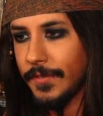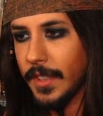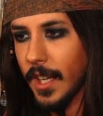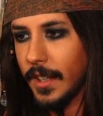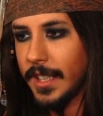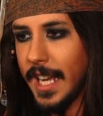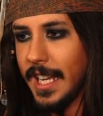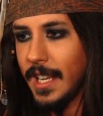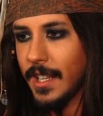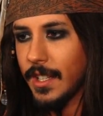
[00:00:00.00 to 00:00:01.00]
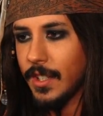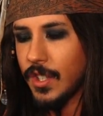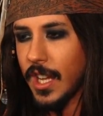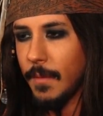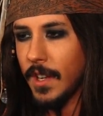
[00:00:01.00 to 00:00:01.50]
Okay. So
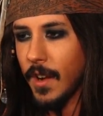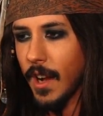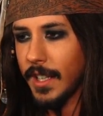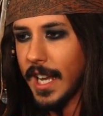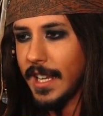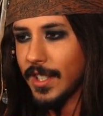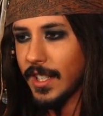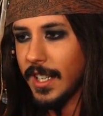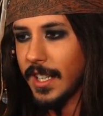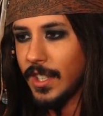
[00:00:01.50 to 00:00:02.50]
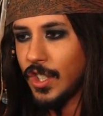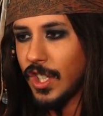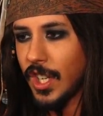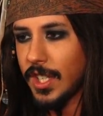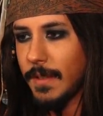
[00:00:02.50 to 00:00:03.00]
then we go, okay, that's
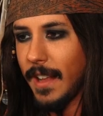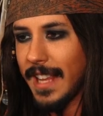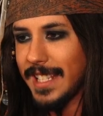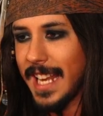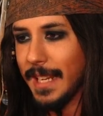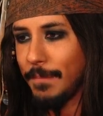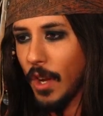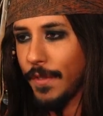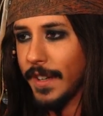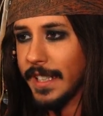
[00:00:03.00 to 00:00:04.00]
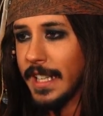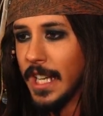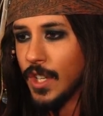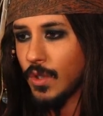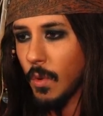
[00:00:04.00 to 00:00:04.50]
hitting perfectly.
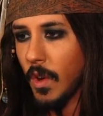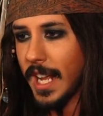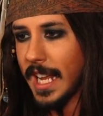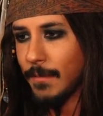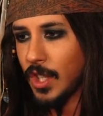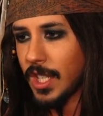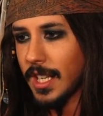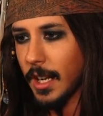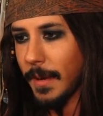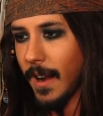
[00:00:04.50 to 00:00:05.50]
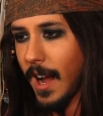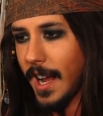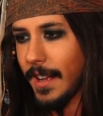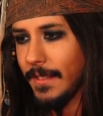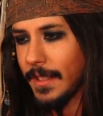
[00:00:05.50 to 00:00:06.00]
So we want to aim just a little bit
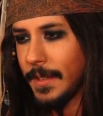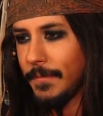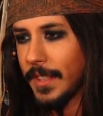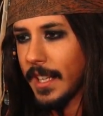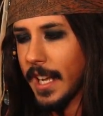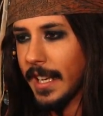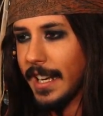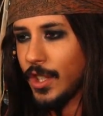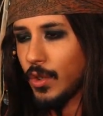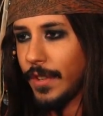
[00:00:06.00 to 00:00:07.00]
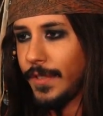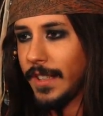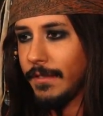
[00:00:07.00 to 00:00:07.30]
higher and let it drift in.